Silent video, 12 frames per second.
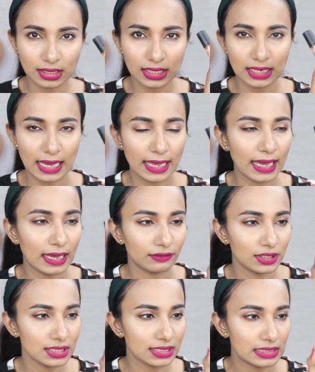that I
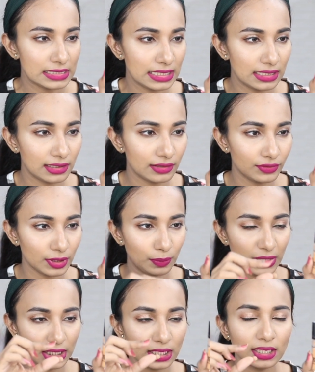have this concealer with
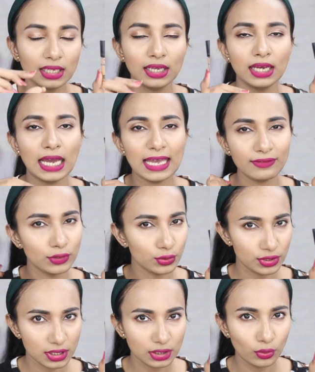me. I've
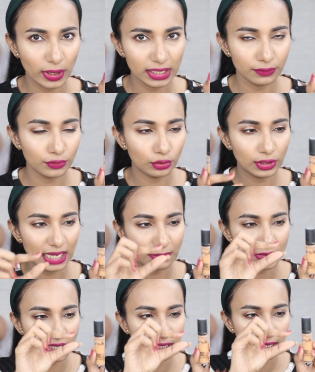used it quite a few
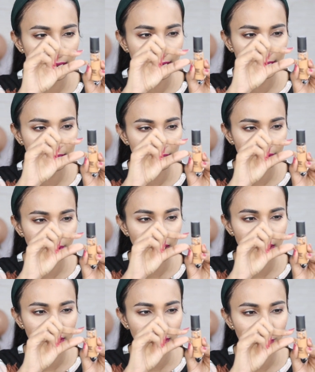times, and I have
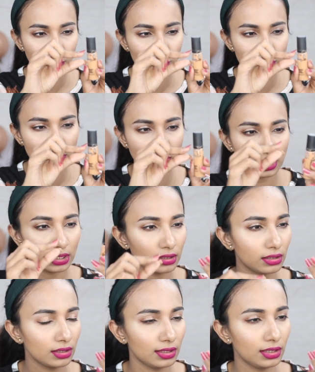ended up using,
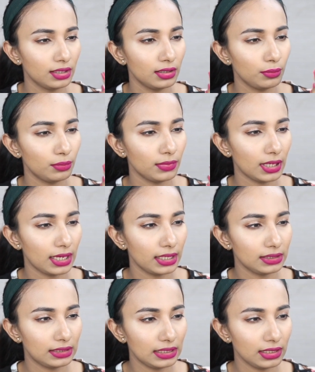
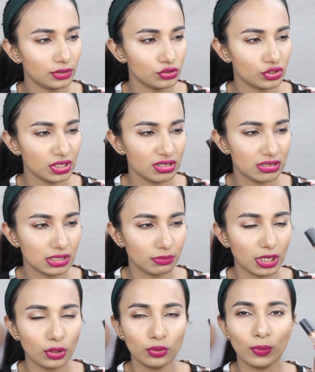I think, just
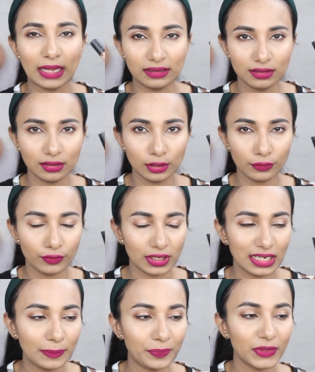about 1/3 of
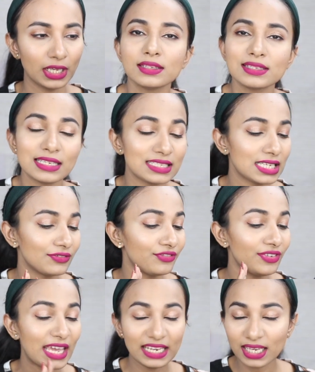it. This is
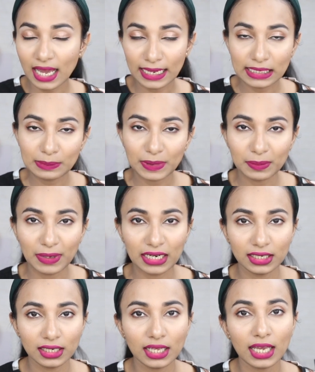very highly
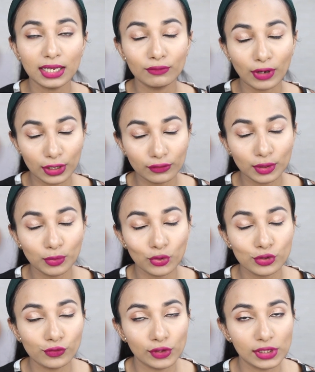pigmented and one of the
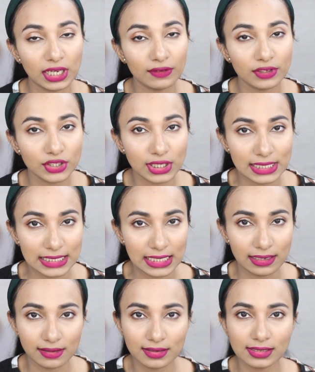most full coverage
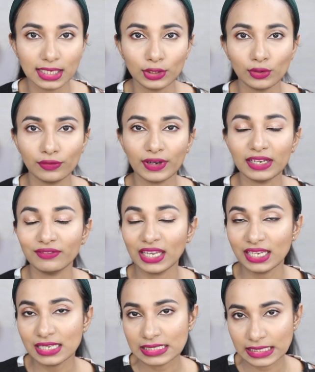concealers that you'll find
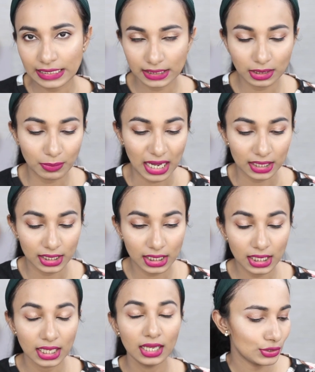very easily in the
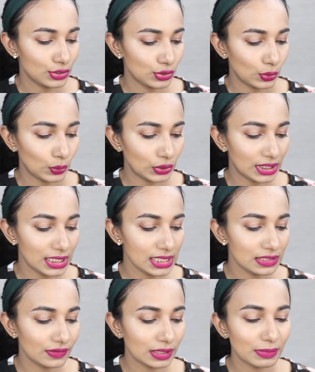market. So
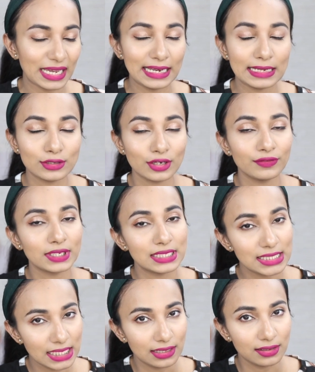these were my list of
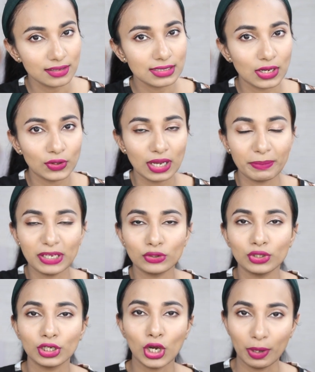concealers. Now coming to
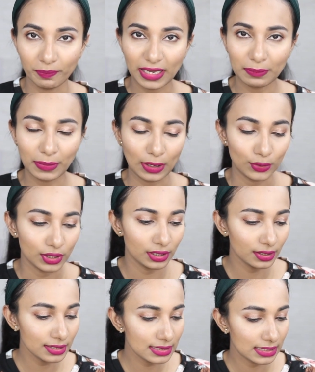the compact
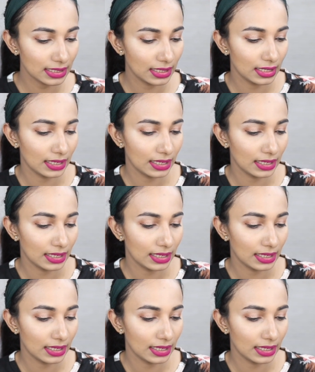powders,